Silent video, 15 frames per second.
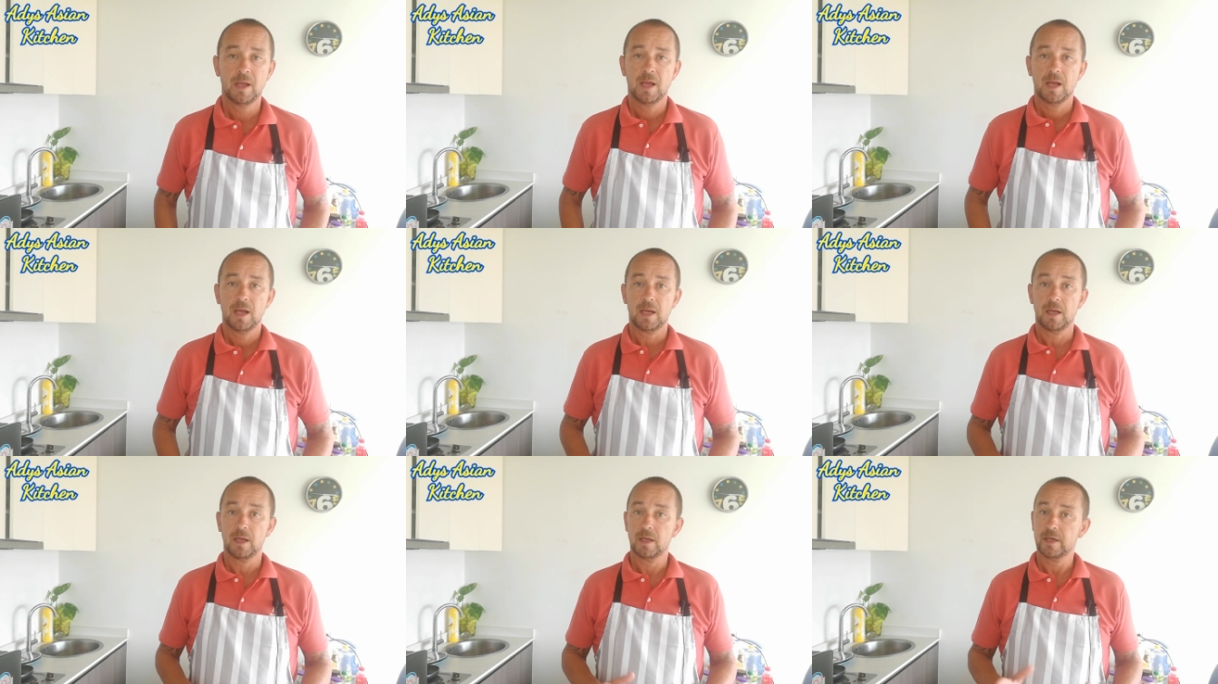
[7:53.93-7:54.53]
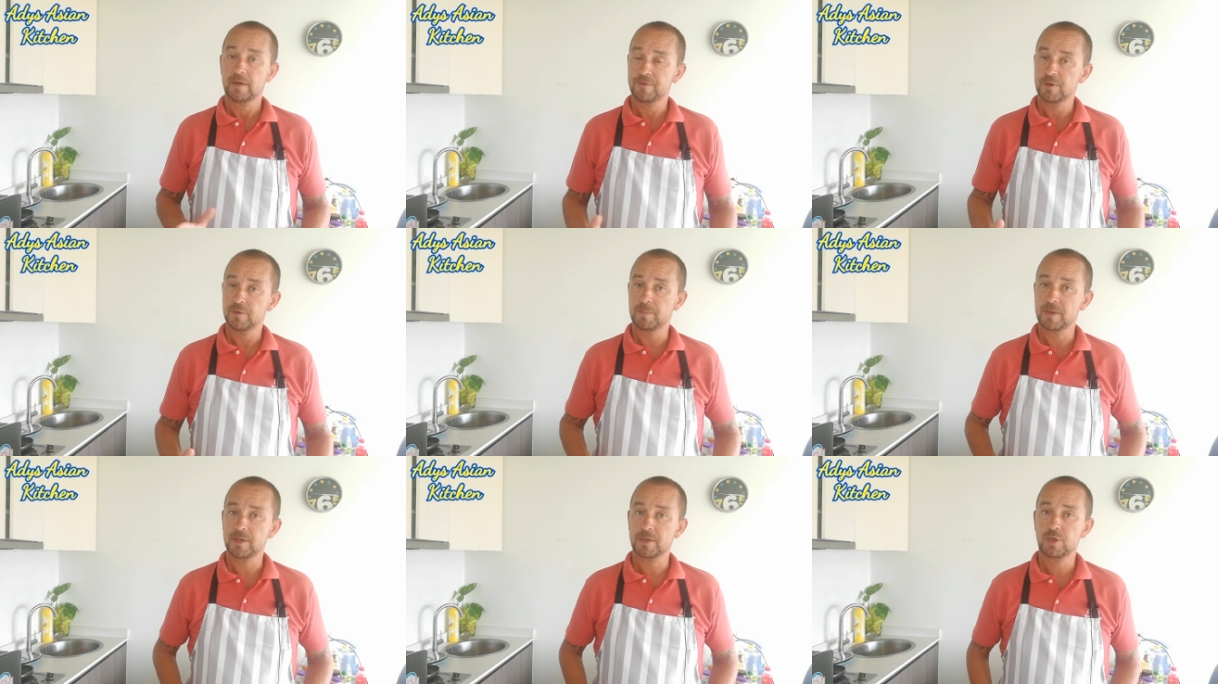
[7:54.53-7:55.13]
Uh, if you've
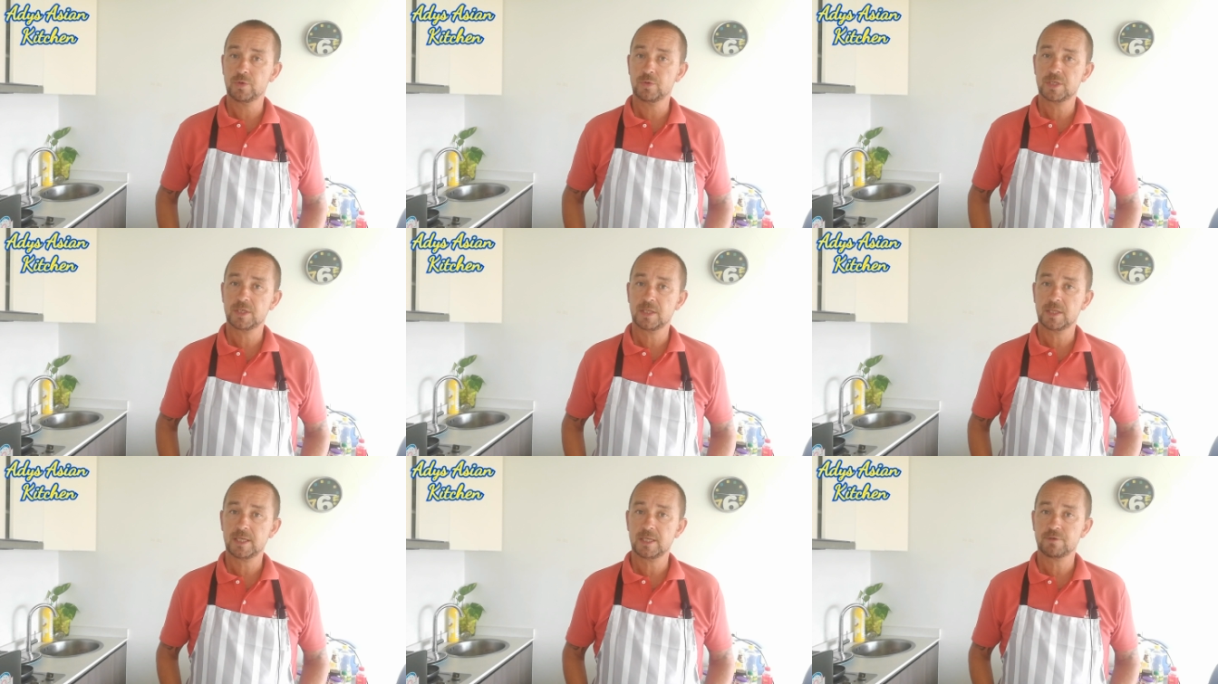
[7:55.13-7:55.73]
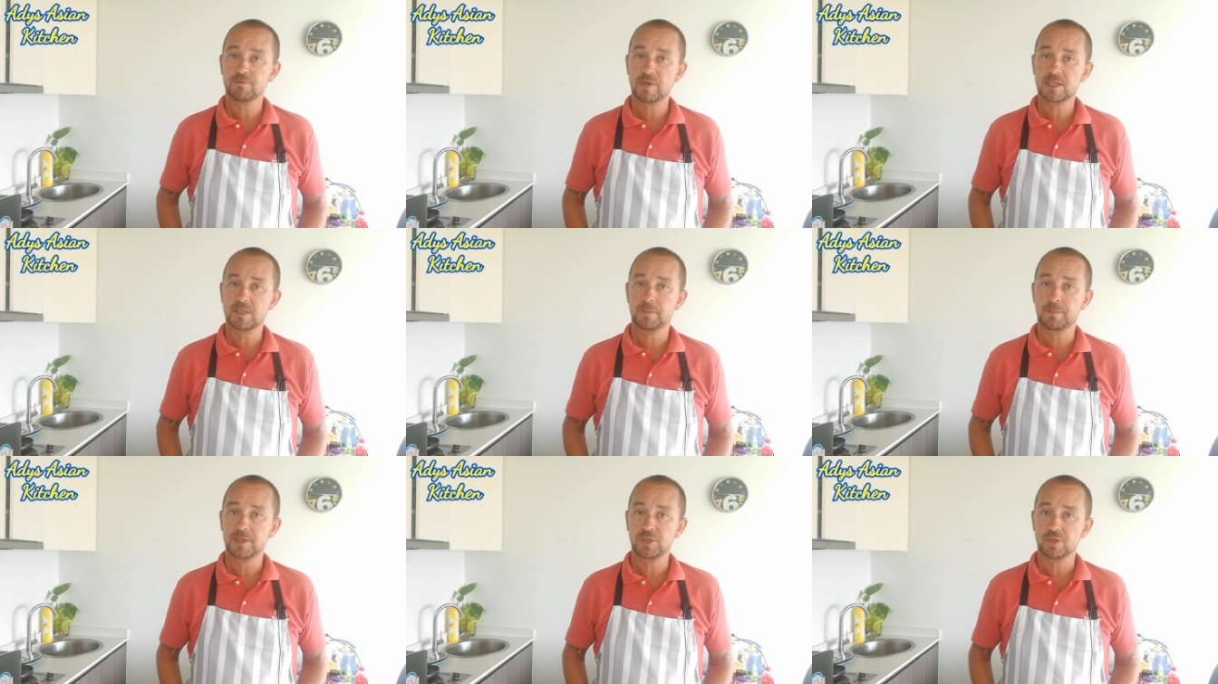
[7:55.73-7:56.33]
been using these
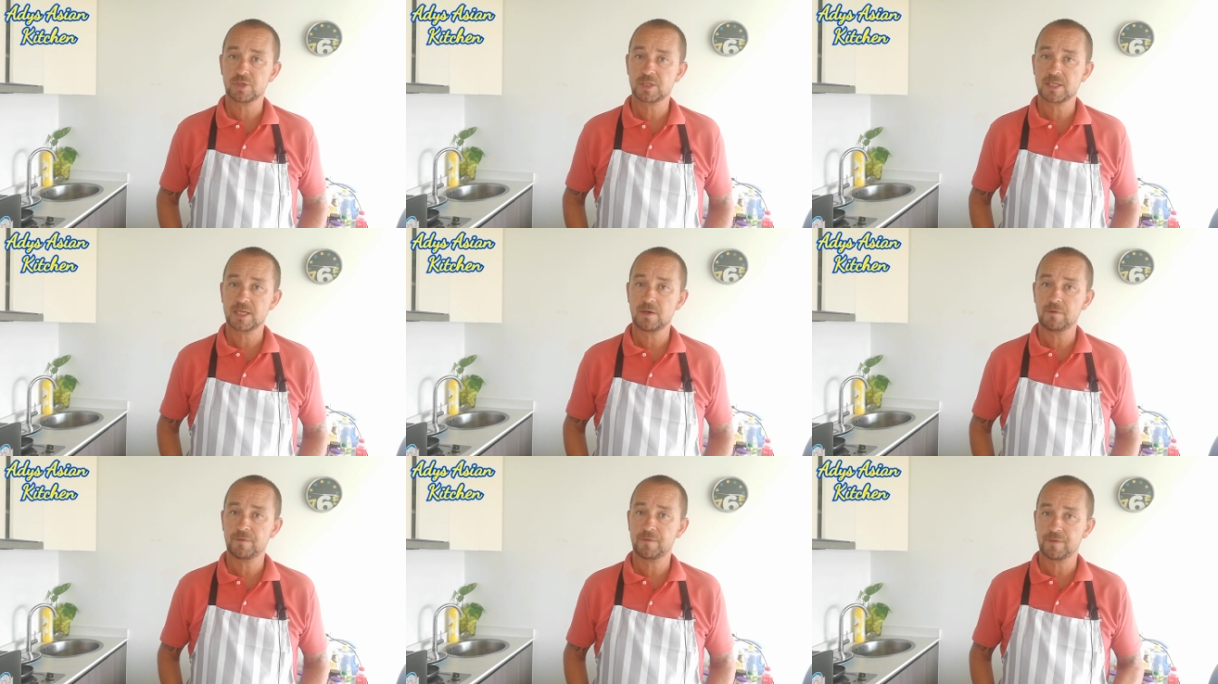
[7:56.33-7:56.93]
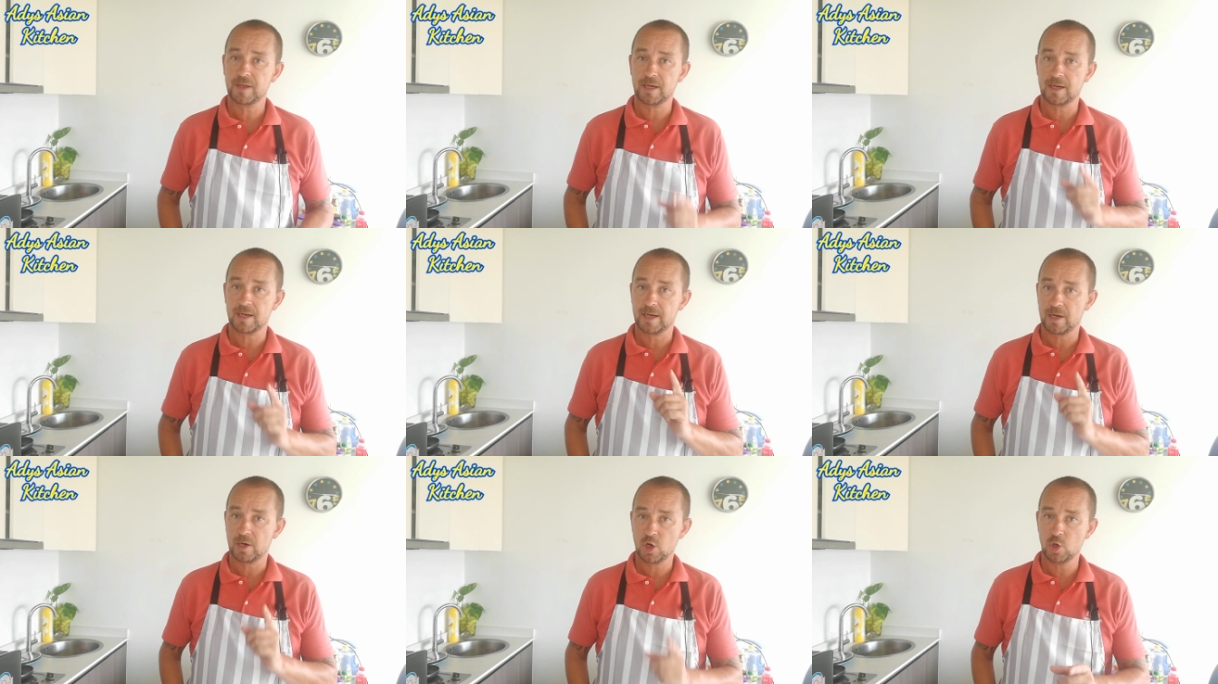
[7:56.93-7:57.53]
recipes yourself, then
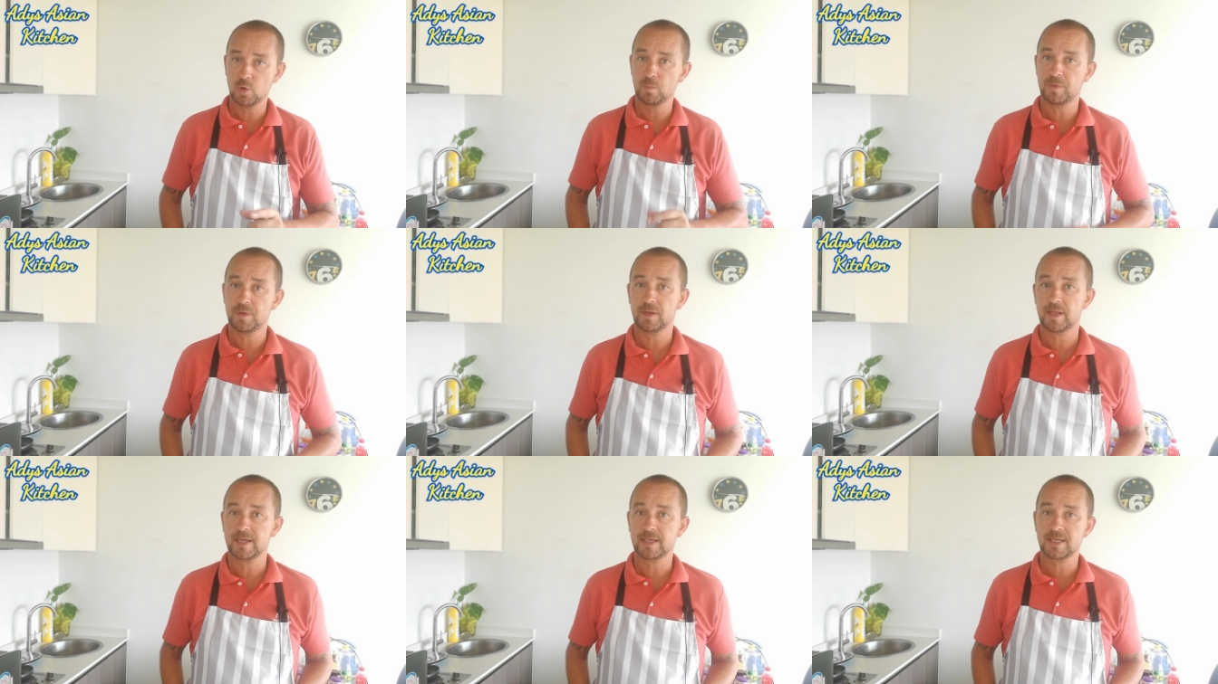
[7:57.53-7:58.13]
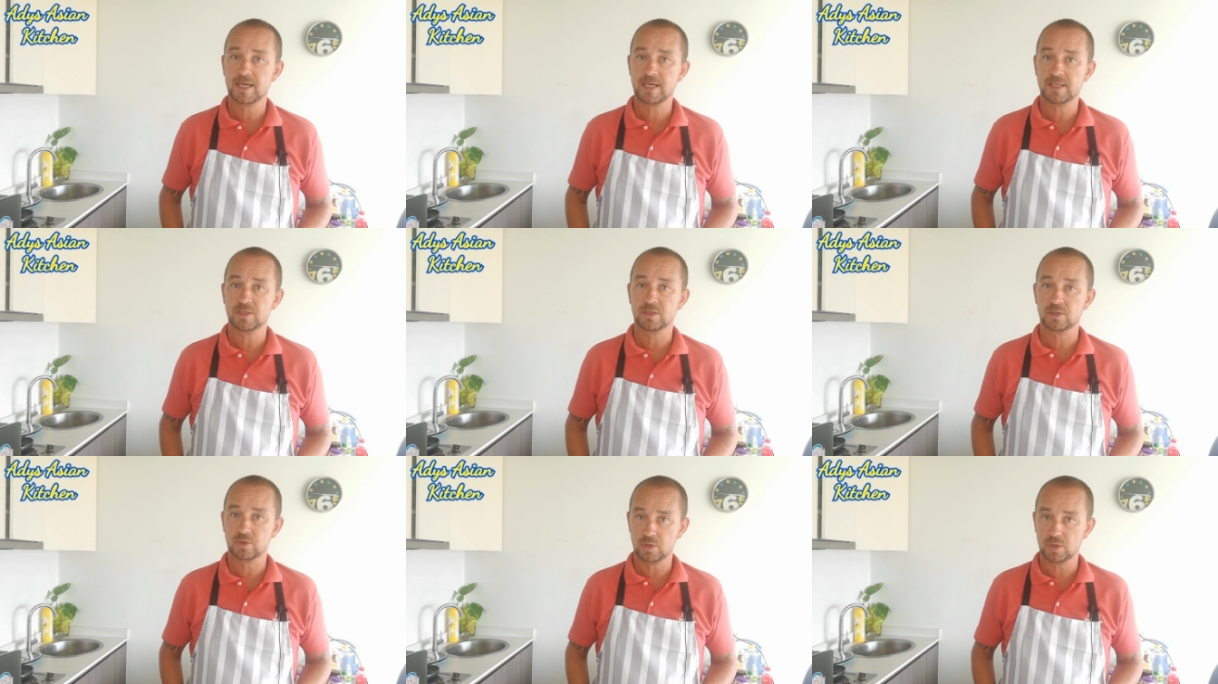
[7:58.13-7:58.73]
I hope that they taste
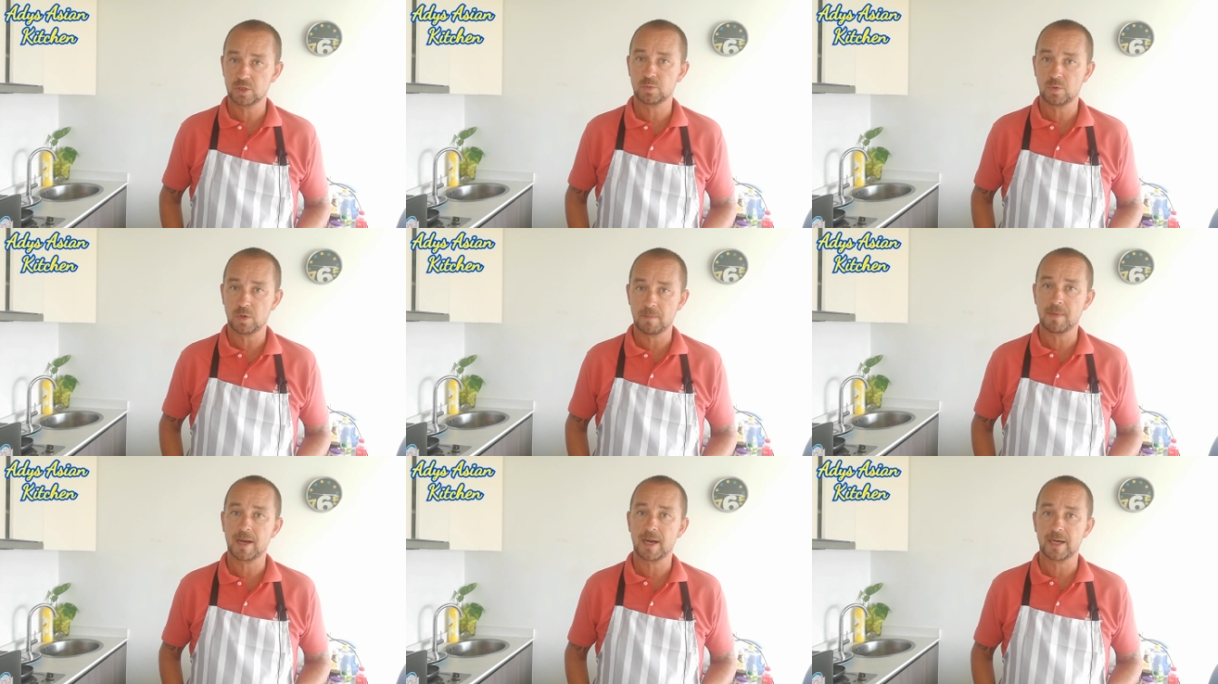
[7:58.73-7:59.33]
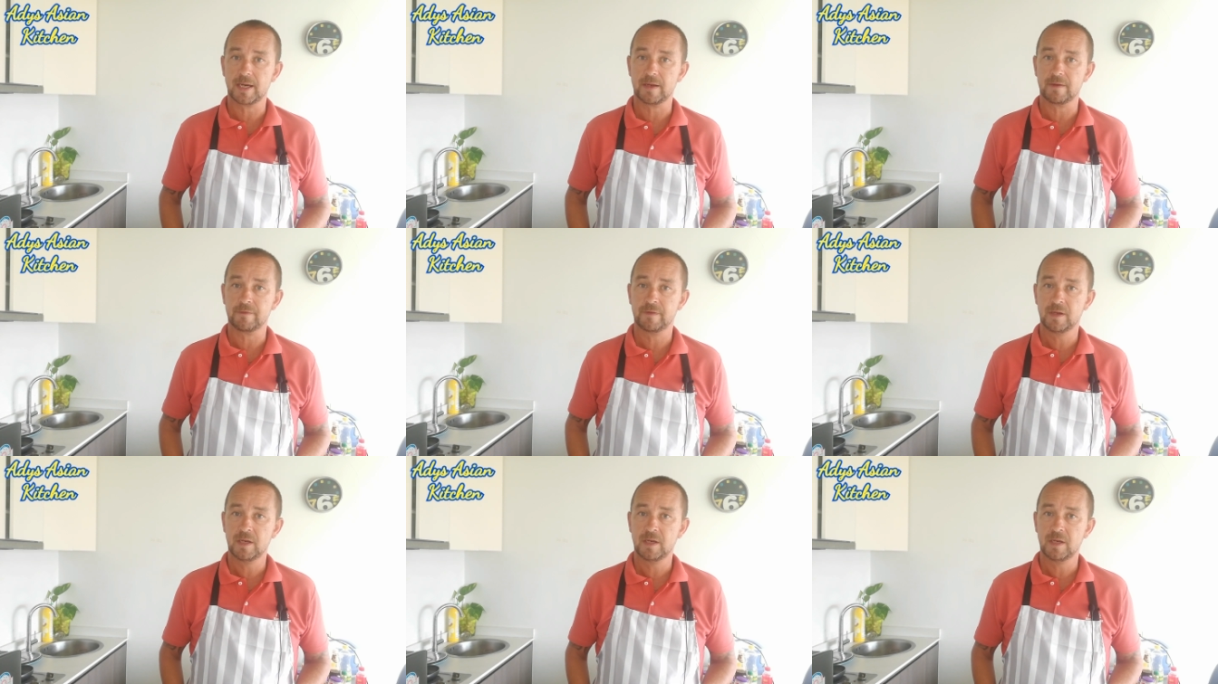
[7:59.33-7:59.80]
as good as what mine have.